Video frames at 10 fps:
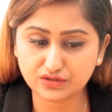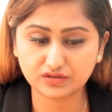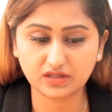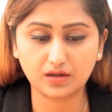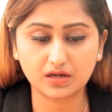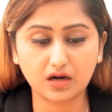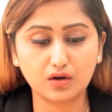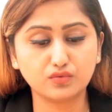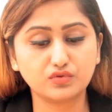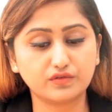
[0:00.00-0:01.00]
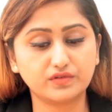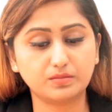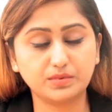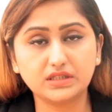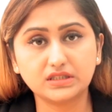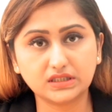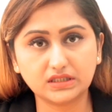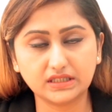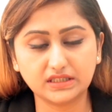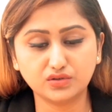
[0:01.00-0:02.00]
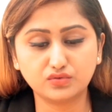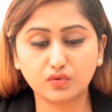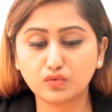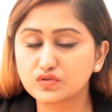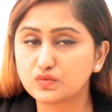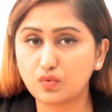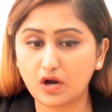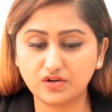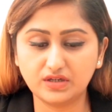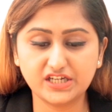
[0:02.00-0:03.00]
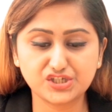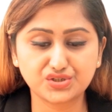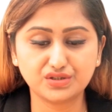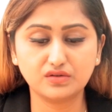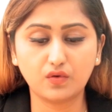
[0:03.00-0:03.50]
to the account of the builder in gross violation